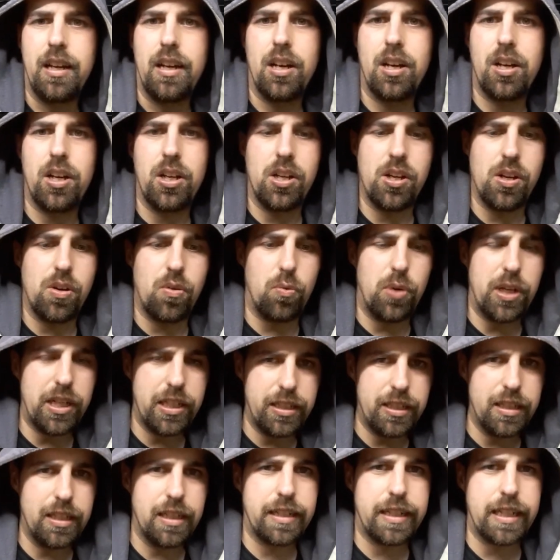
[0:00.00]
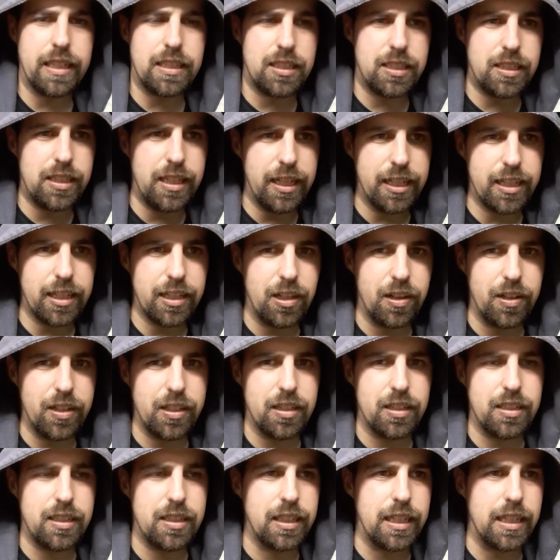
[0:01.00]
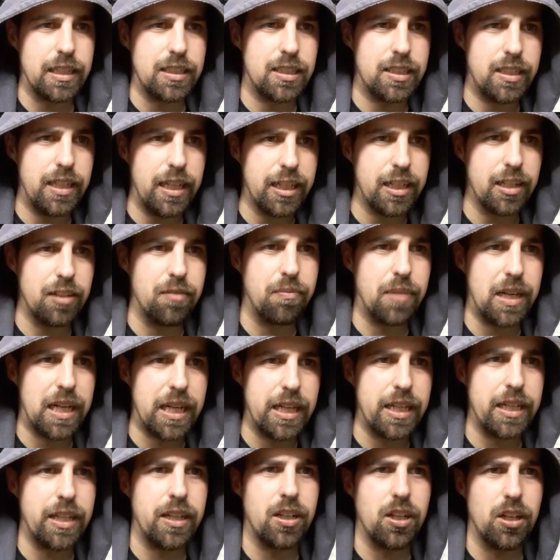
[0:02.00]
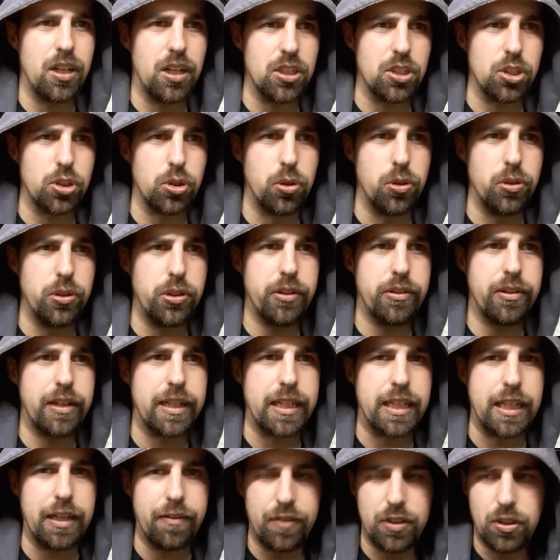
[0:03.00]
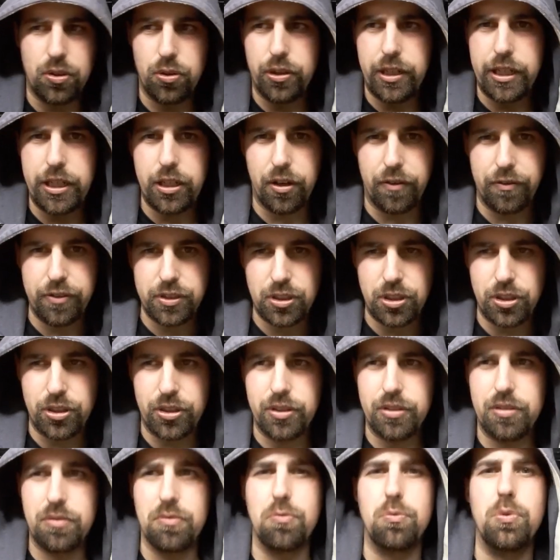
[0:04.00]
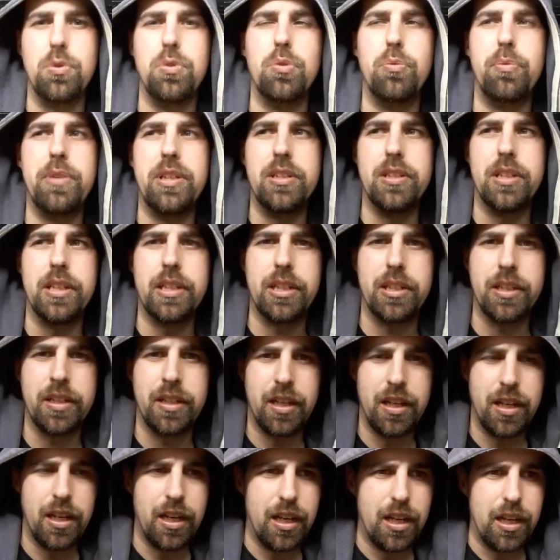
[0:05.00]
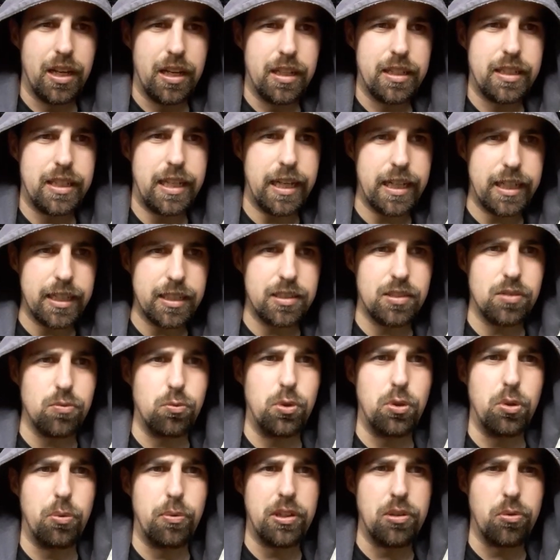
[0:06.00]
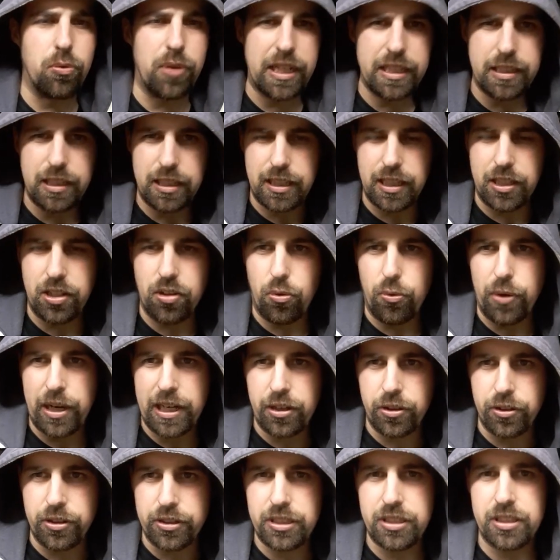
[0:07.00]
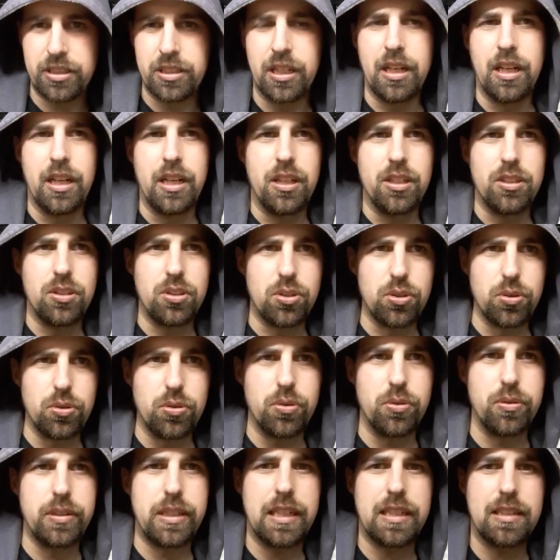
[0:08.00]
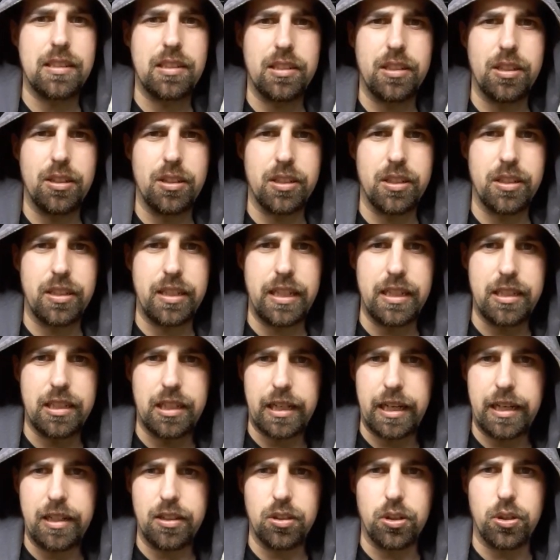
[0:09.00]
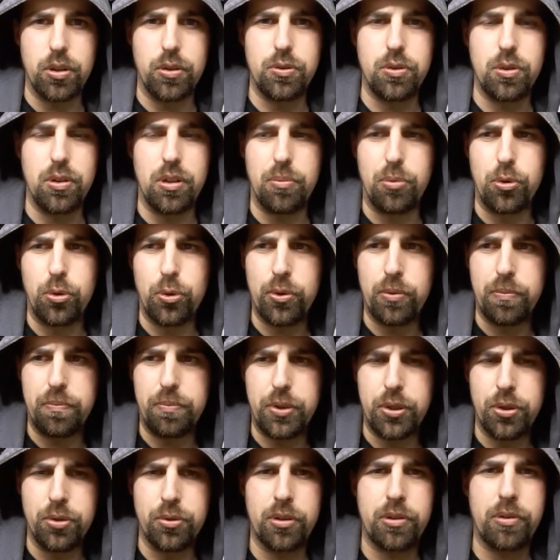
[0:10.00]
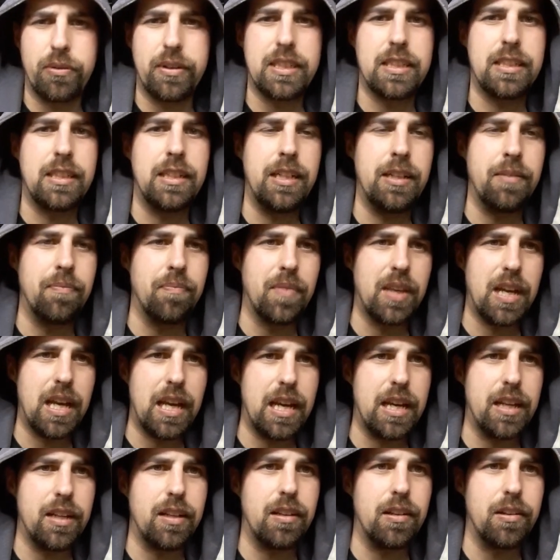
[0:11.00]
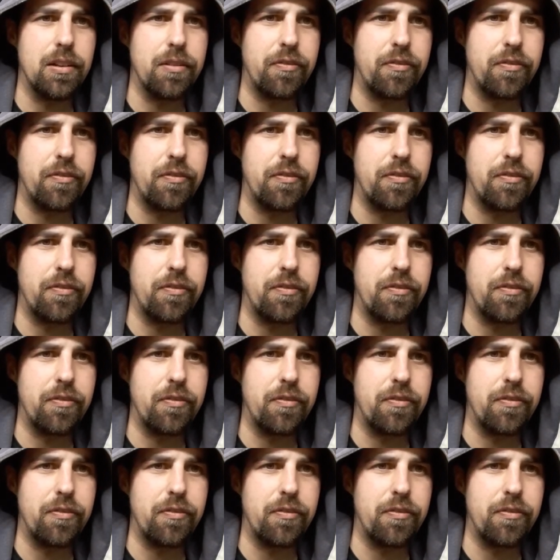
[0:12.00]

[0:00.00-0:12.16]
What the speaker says: One gets taken by a soldier and given to the officer who will who will write it in the records so that it can go to the bureaucracy, and the